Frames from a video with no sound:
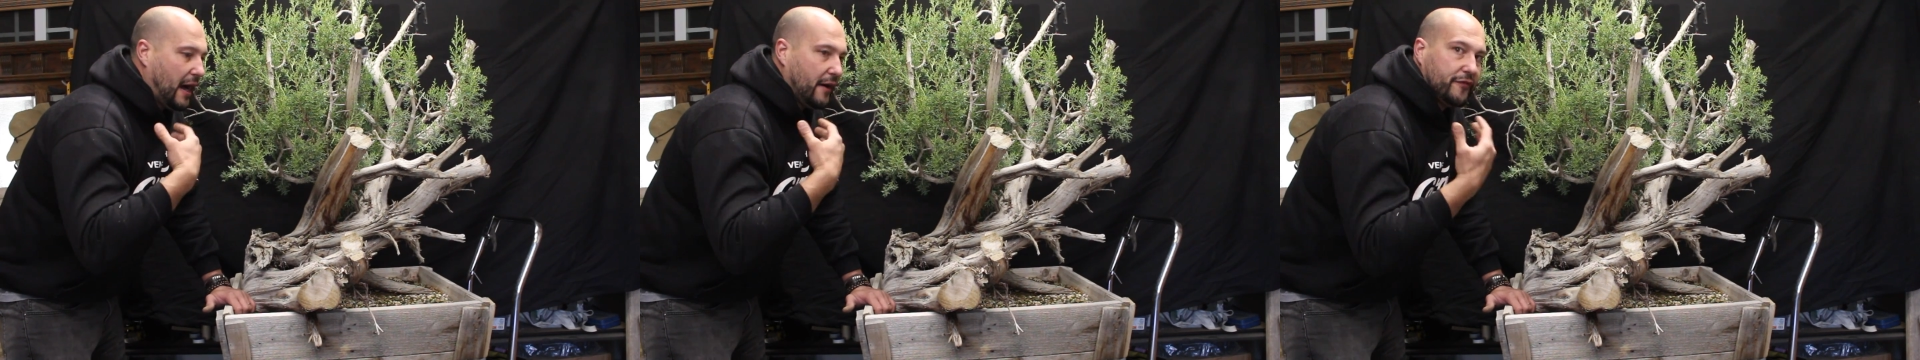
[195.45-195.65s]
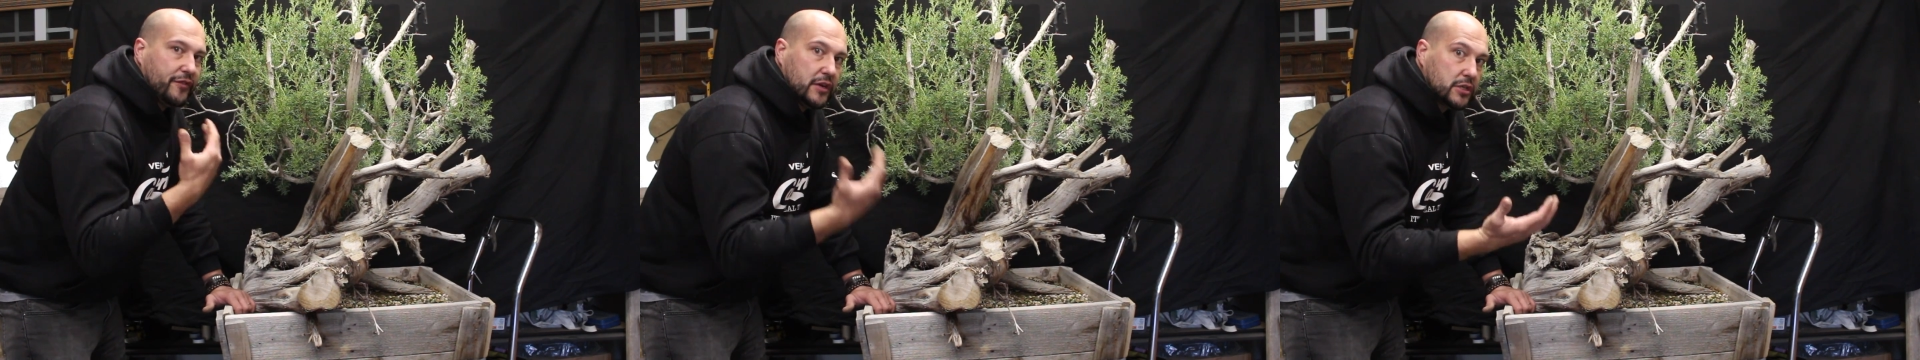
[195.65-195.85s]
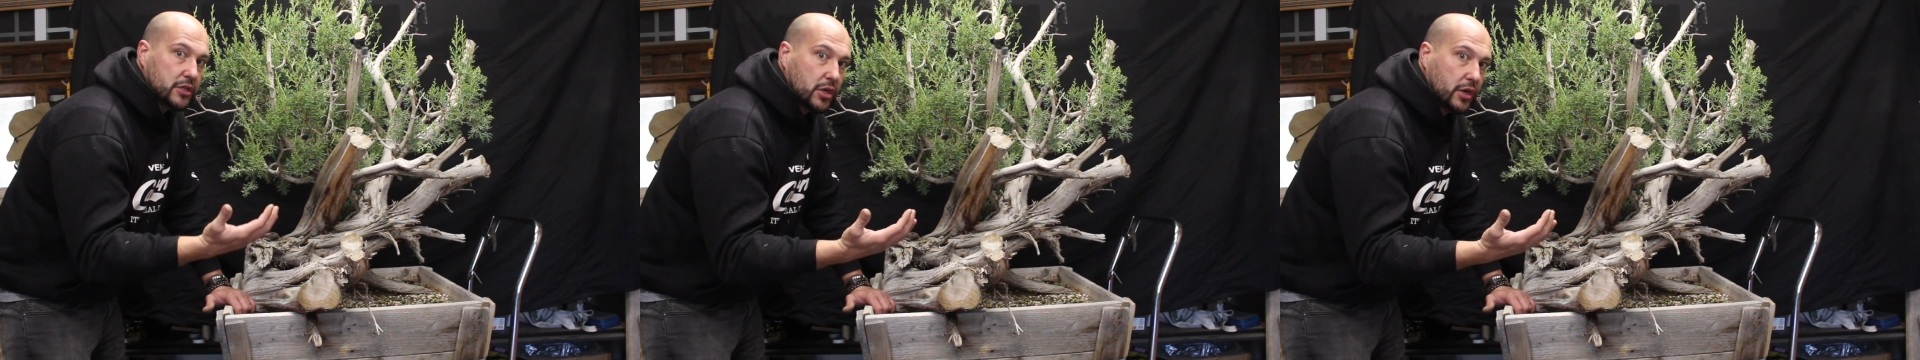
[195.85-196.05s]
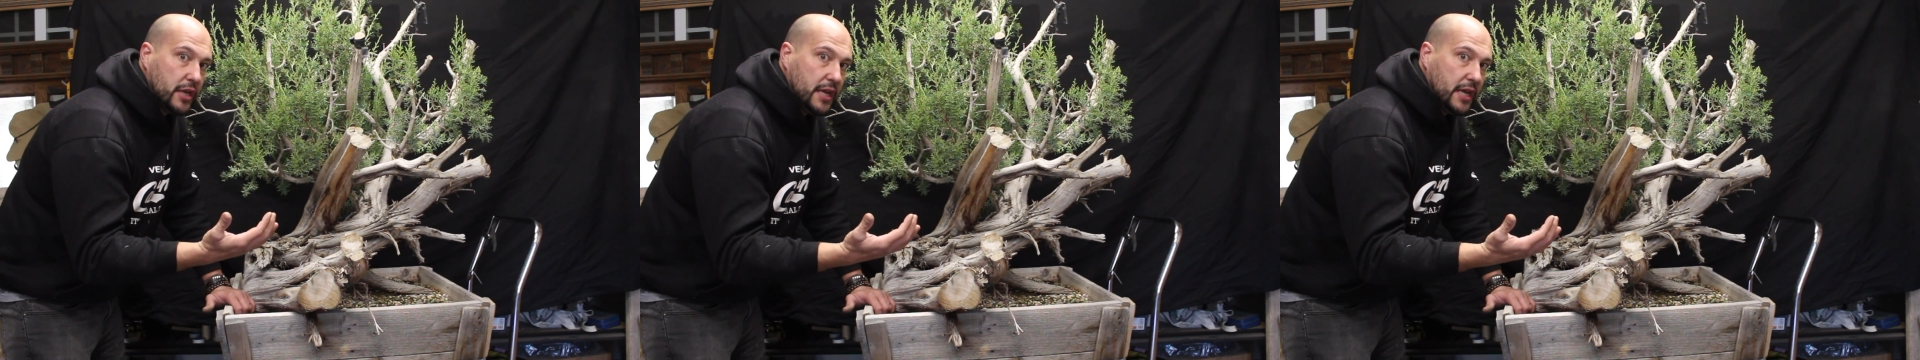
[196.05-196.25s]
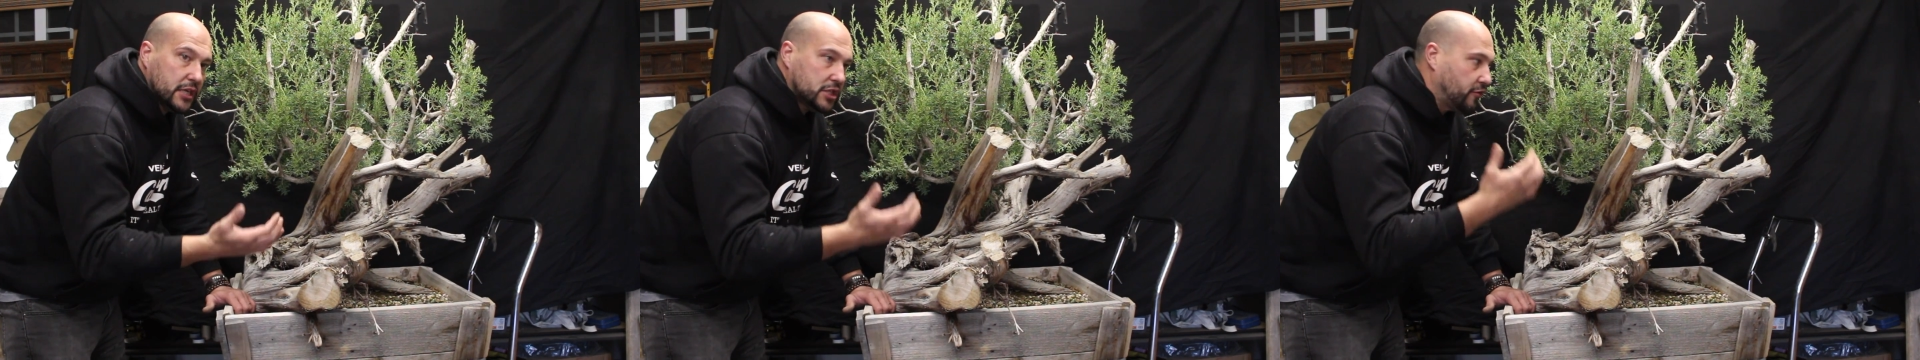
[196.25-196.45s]
after
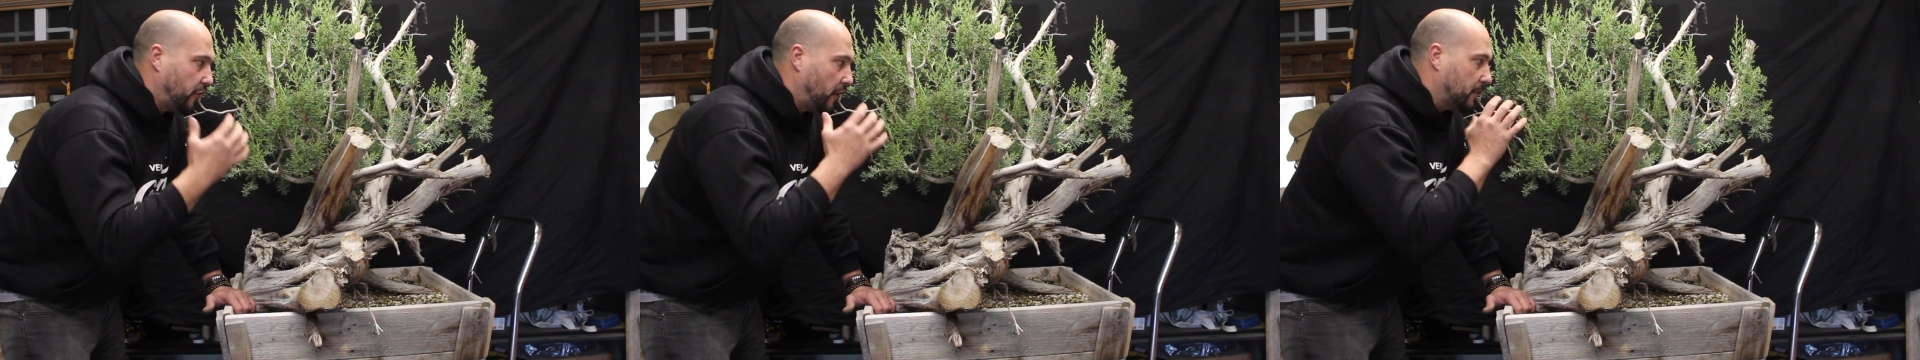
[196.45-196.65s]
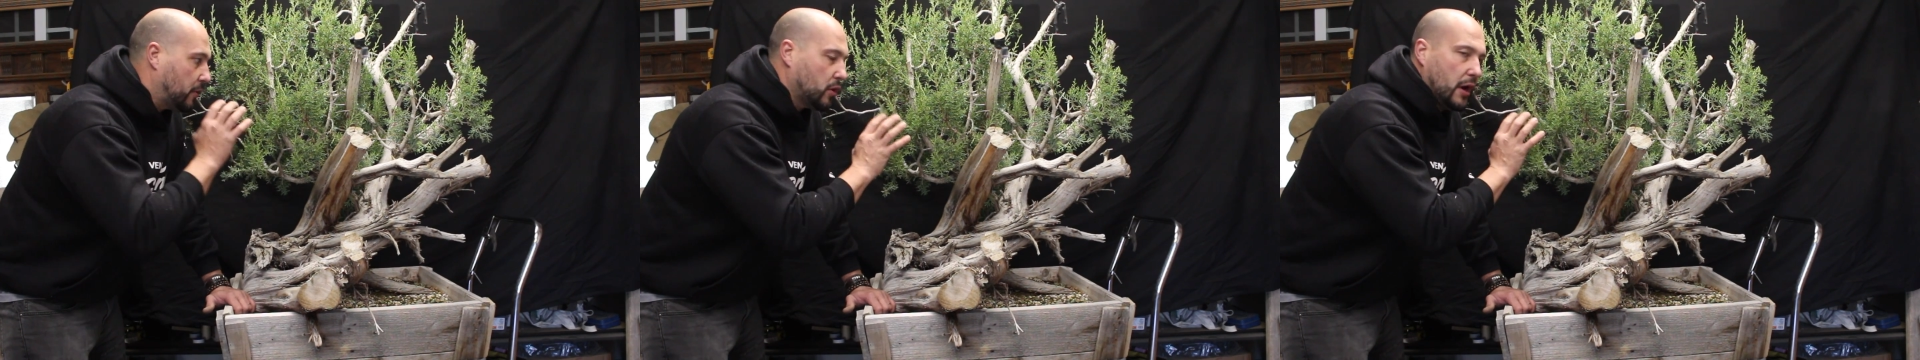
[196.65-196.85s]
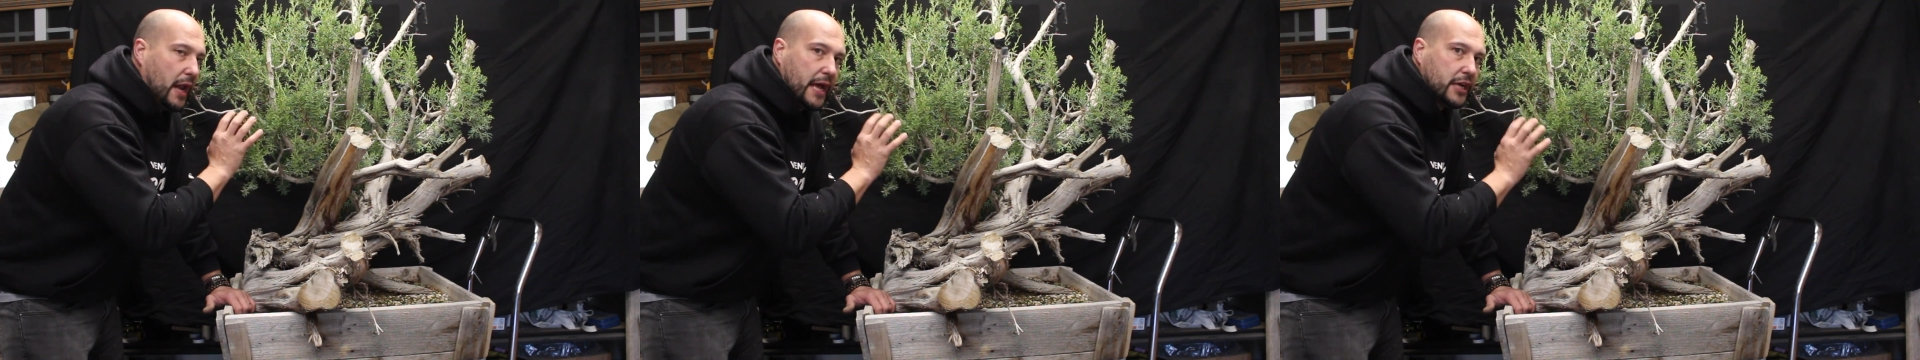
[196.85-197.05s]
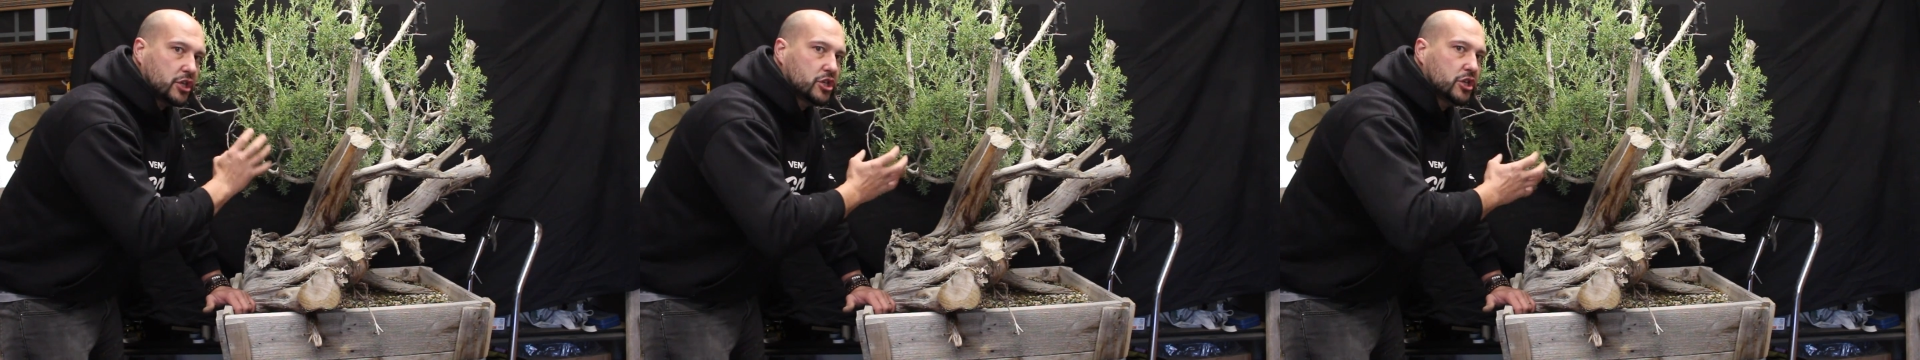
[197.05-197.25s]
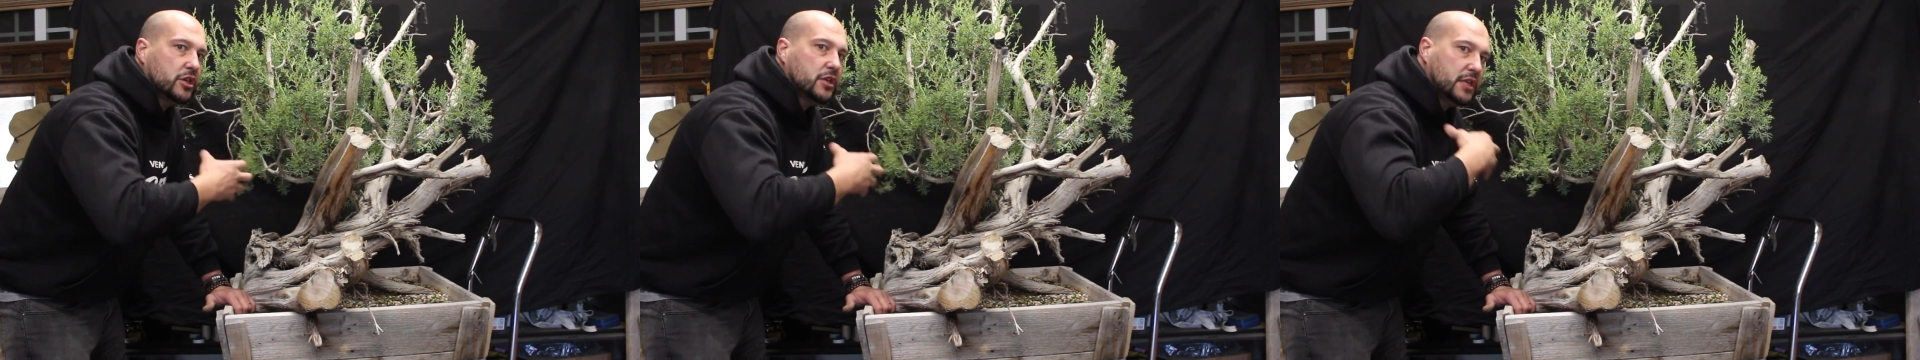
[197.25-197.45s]
3 years from
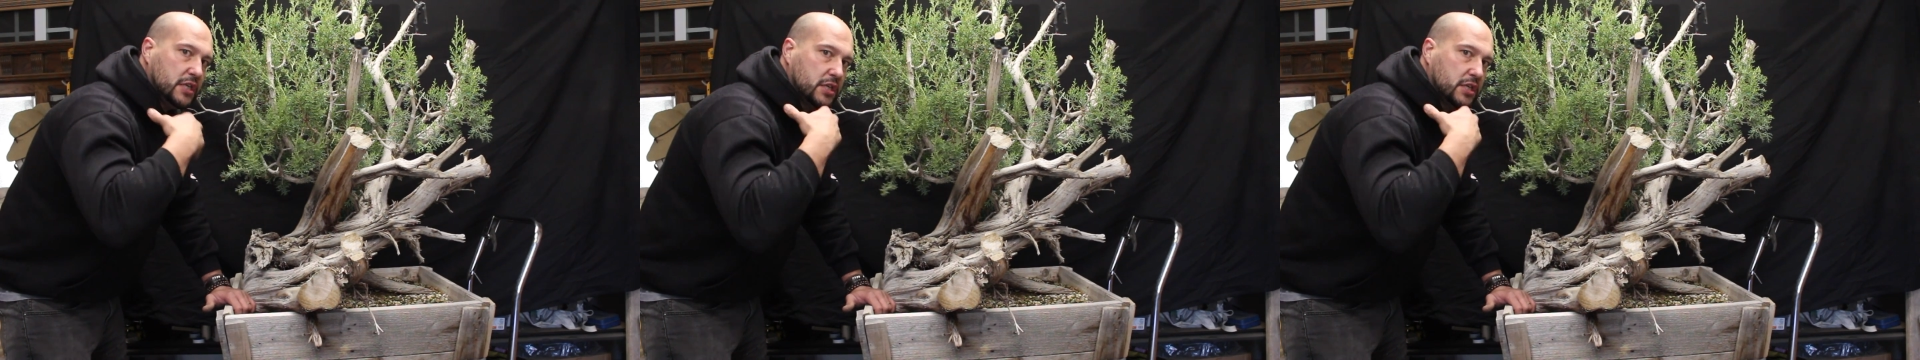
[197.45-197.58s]
collection,